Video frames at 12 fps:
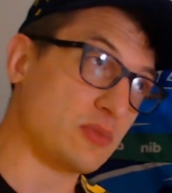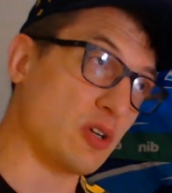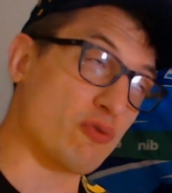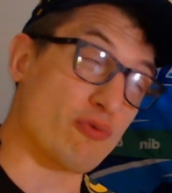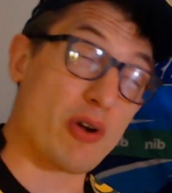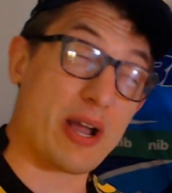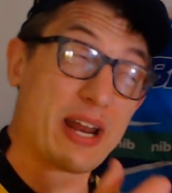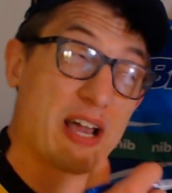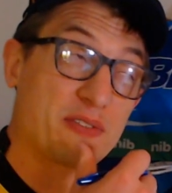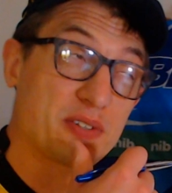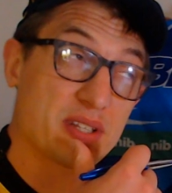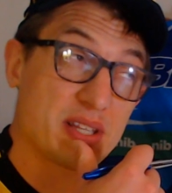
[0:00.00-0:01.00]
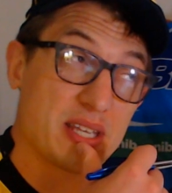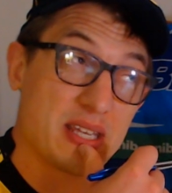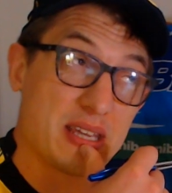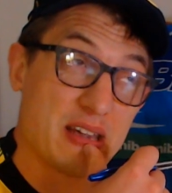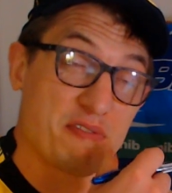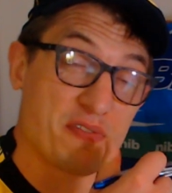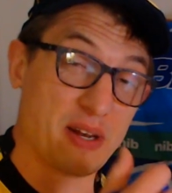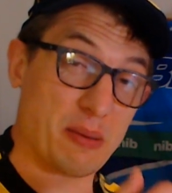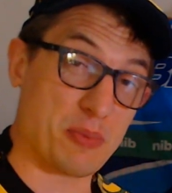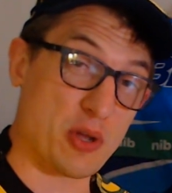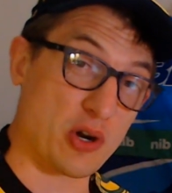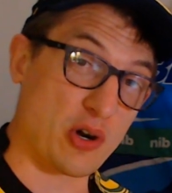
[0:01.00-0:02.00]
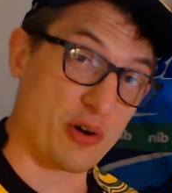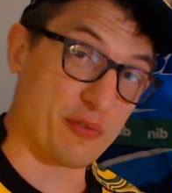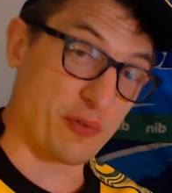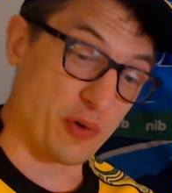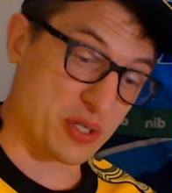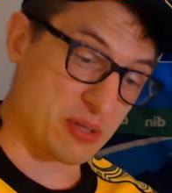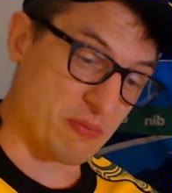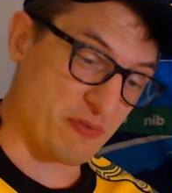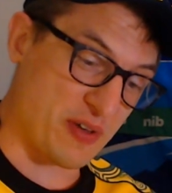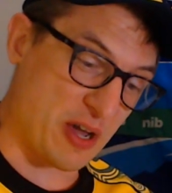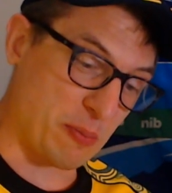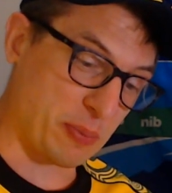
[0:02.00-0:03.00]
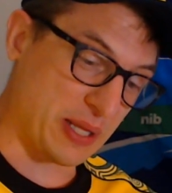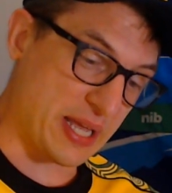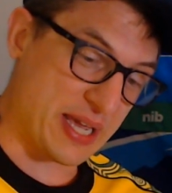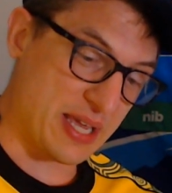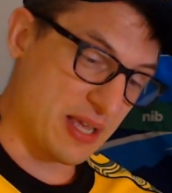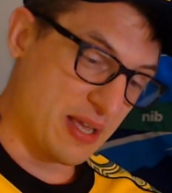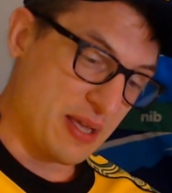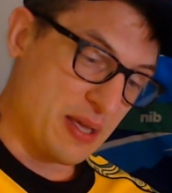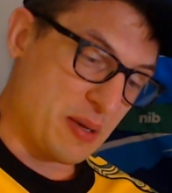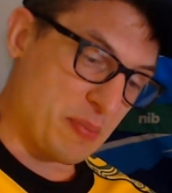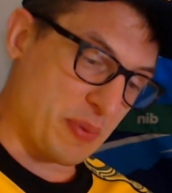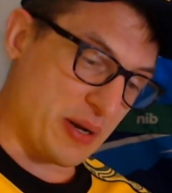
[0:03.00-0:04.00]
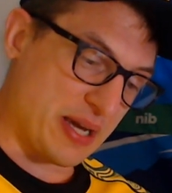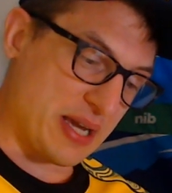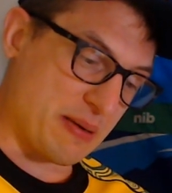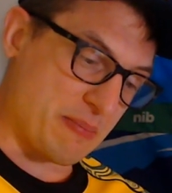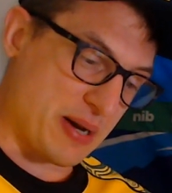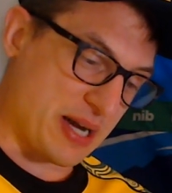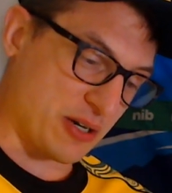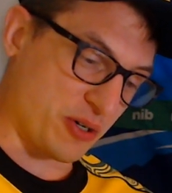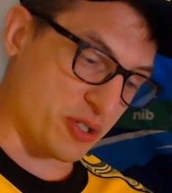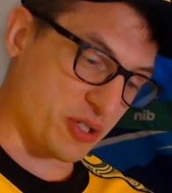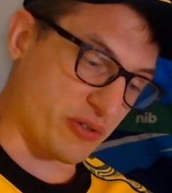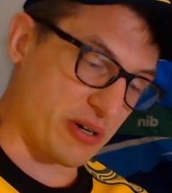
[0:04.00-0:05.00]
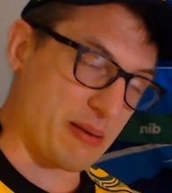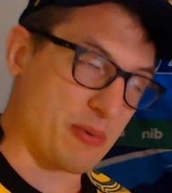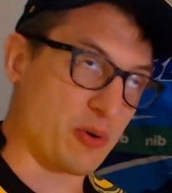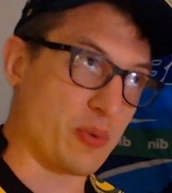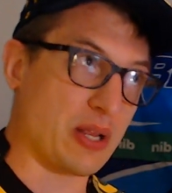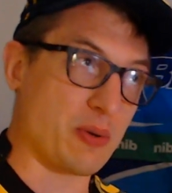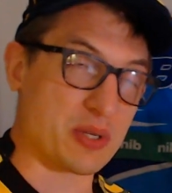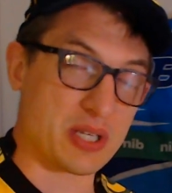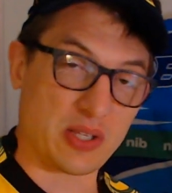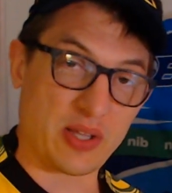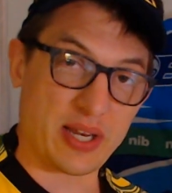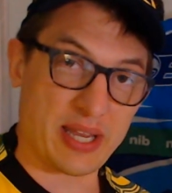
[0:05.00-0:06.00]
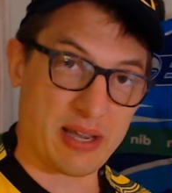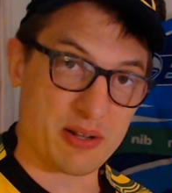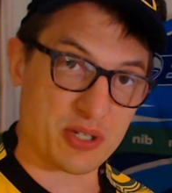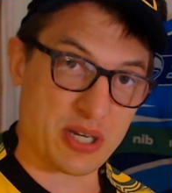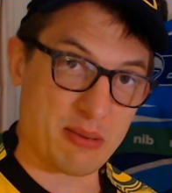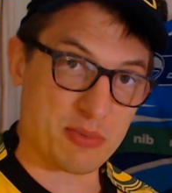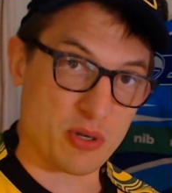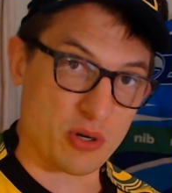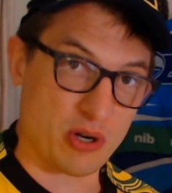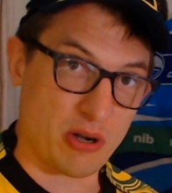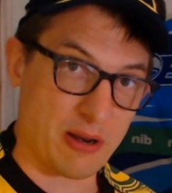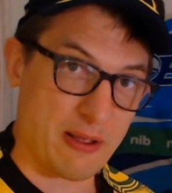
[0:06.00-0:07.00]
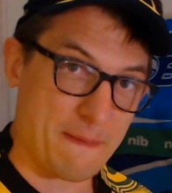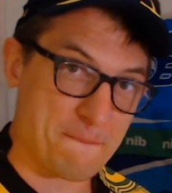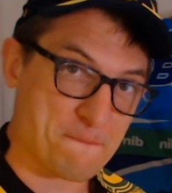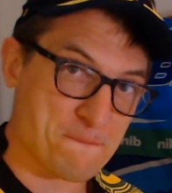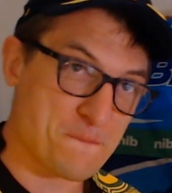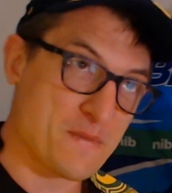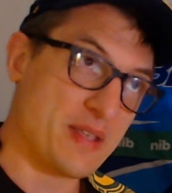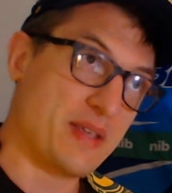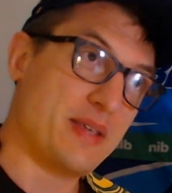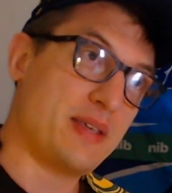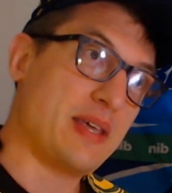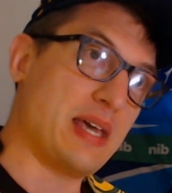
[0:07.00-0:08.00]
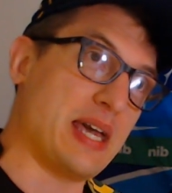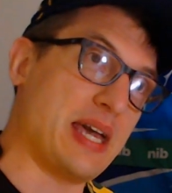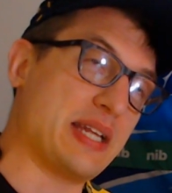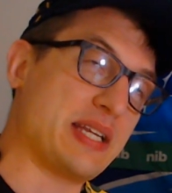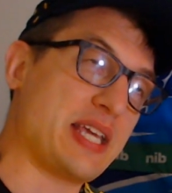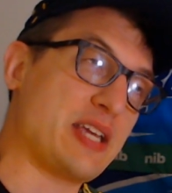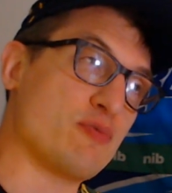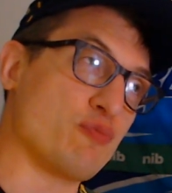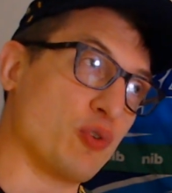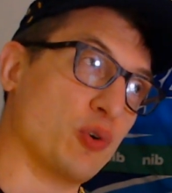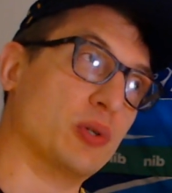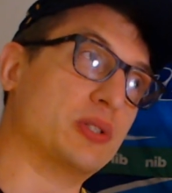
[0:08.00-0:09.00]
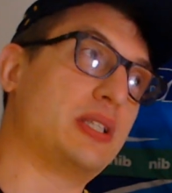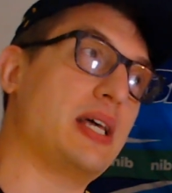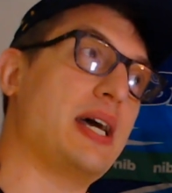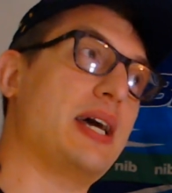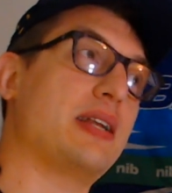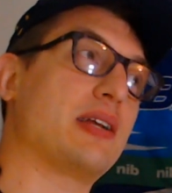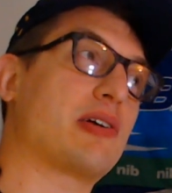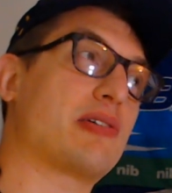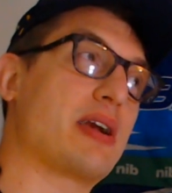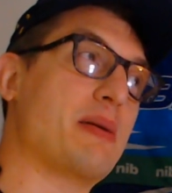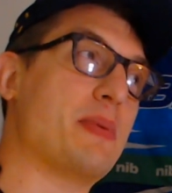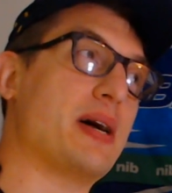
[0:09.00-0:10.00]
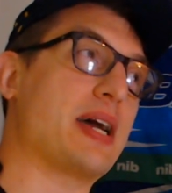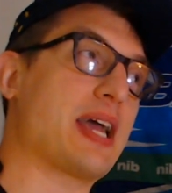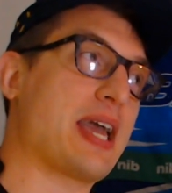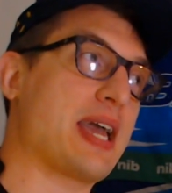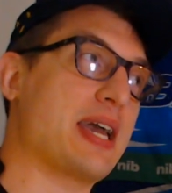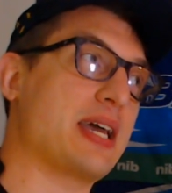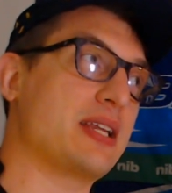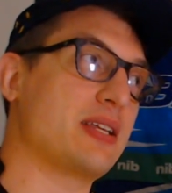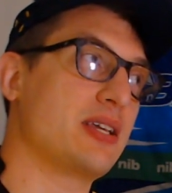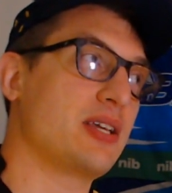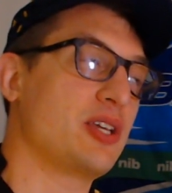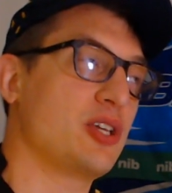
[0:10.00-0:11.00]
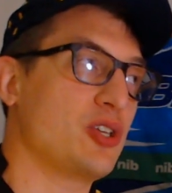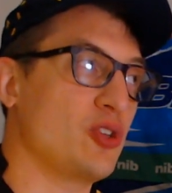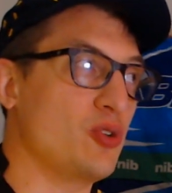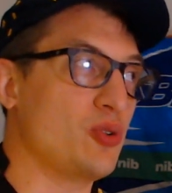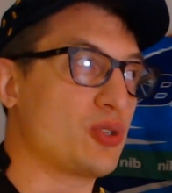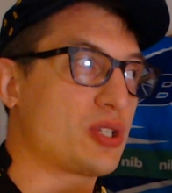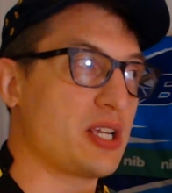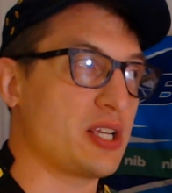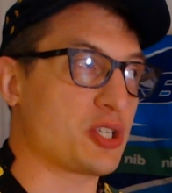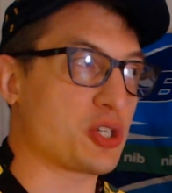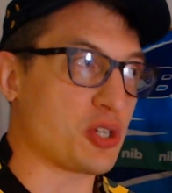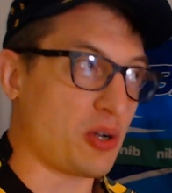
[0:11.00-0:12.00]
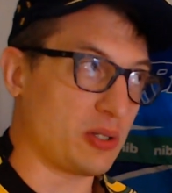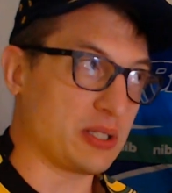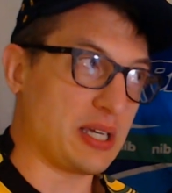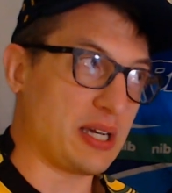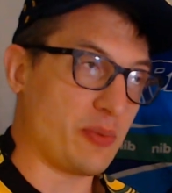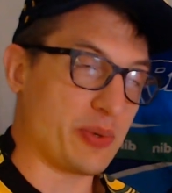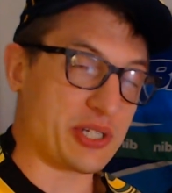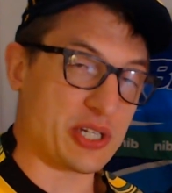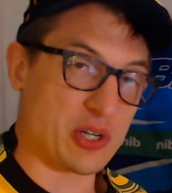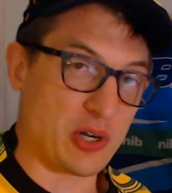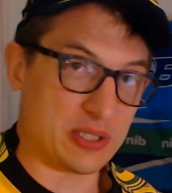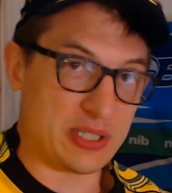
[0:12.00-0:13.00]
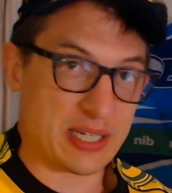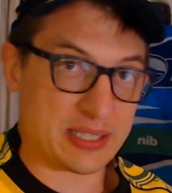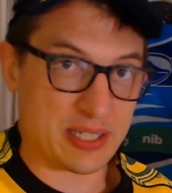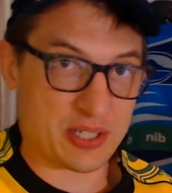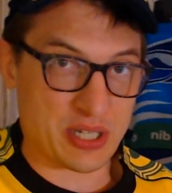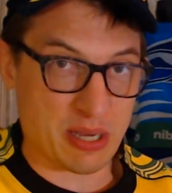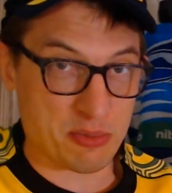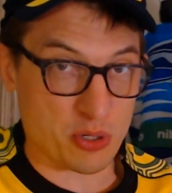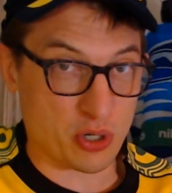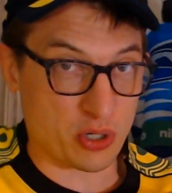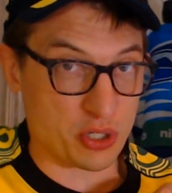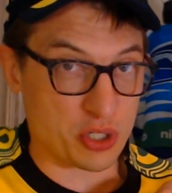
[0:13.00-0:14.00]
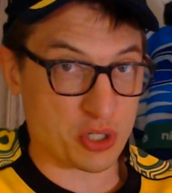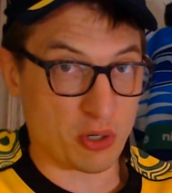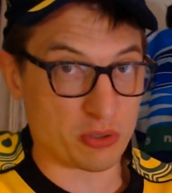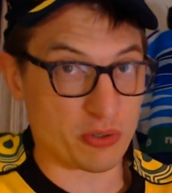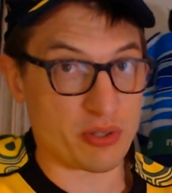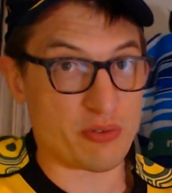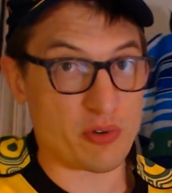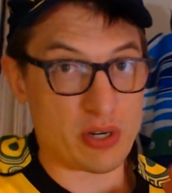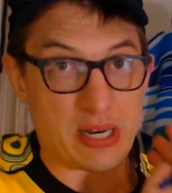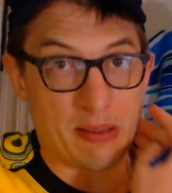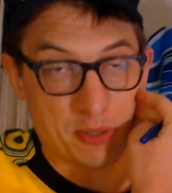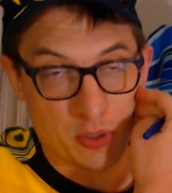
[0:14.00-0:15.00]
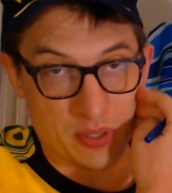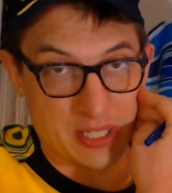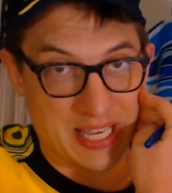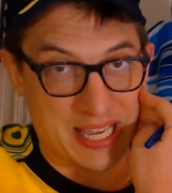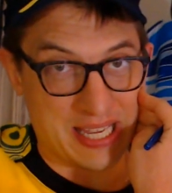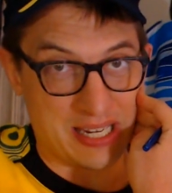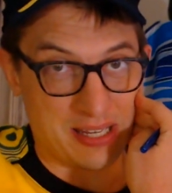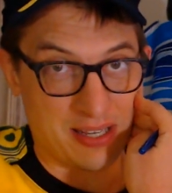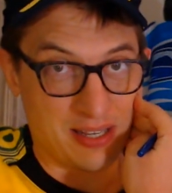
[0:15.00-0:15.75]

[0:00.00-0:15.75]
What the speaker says: right after the Phillip knock-on for some foul play by Marcos Crema when he was cleaning out James O'Connor. And he ruled that Crema had used his shoulder, which had contacted James O'Connor's shoulder and then ridden up to his head.